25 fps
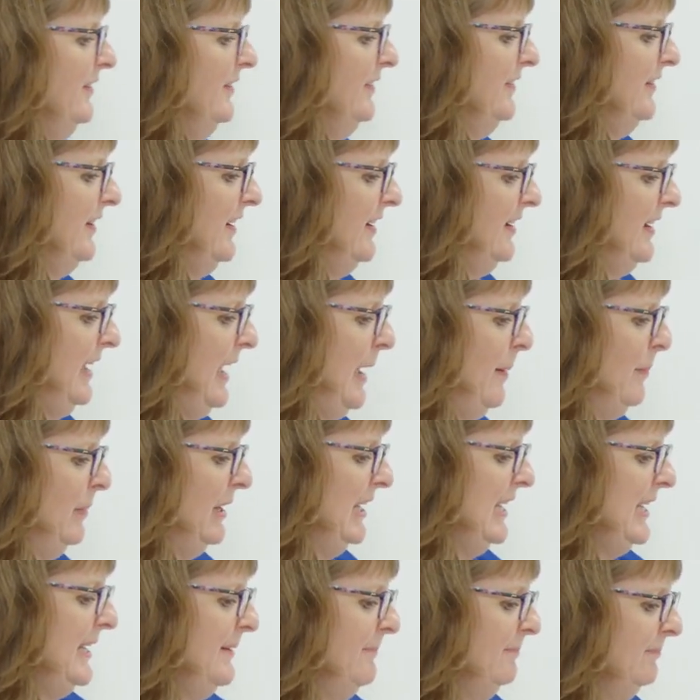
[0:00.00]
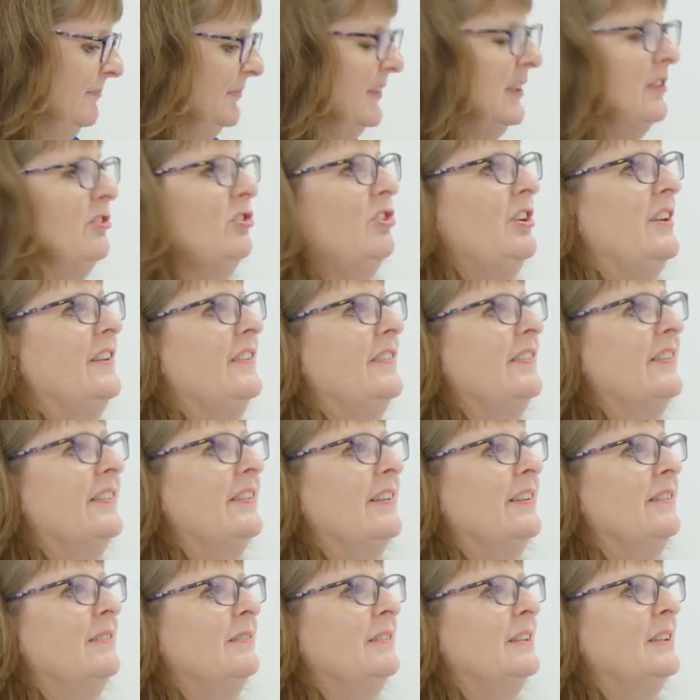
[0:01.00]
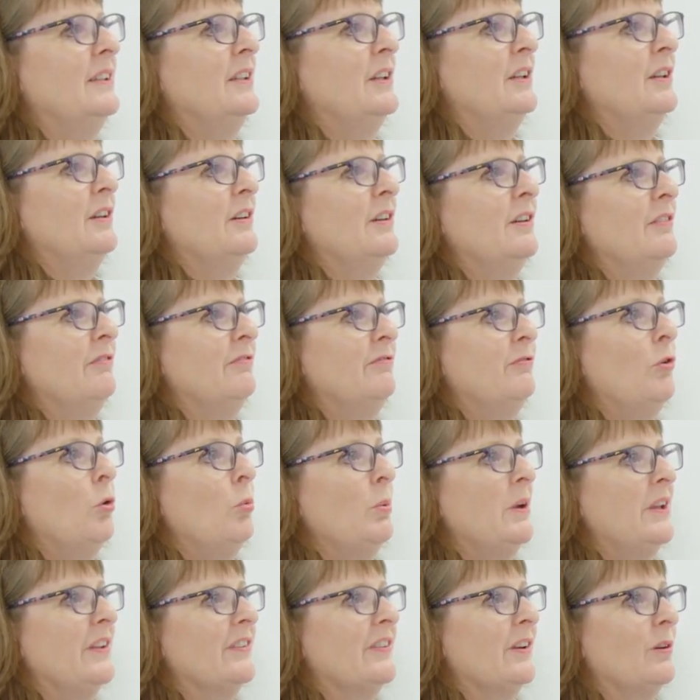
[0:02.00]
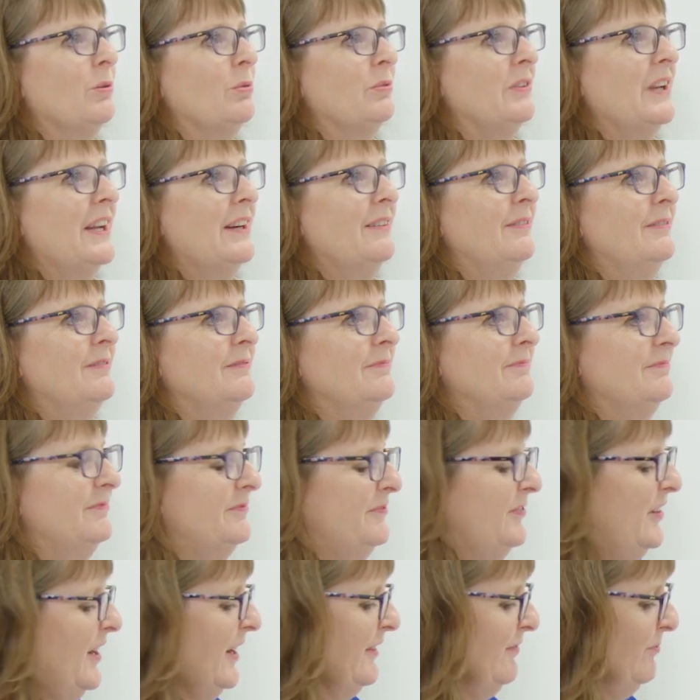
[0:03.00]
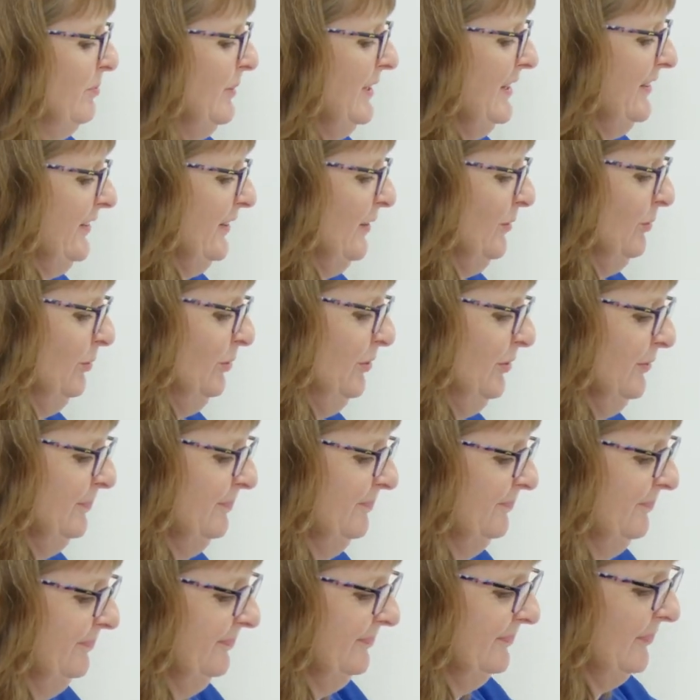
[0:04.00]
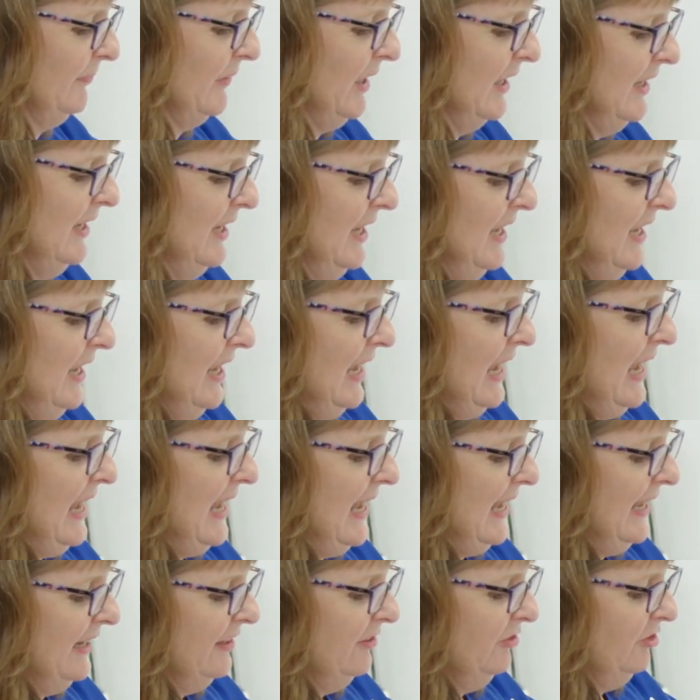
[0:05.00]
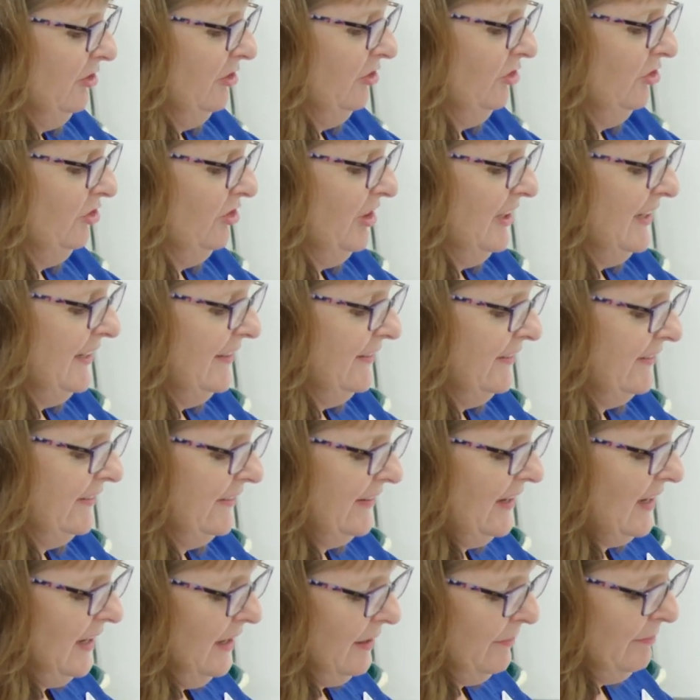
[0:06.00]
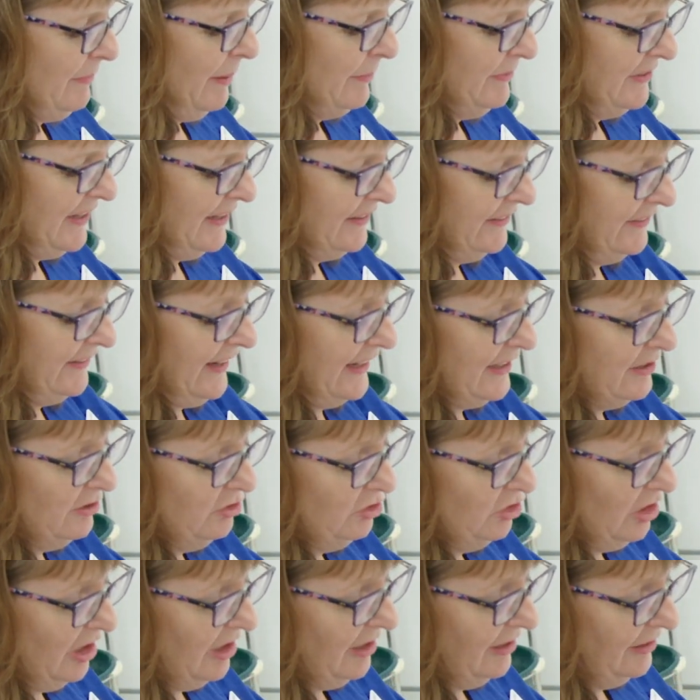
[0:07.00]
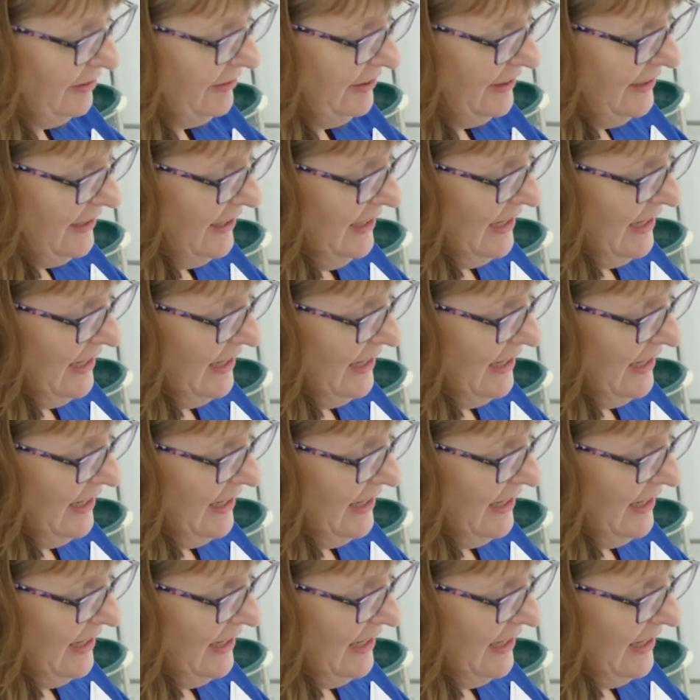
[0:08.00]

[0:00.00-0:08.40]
is Amelie, and she's 4 weeks old now, 5 weeks old. And she's mum and dad's second child,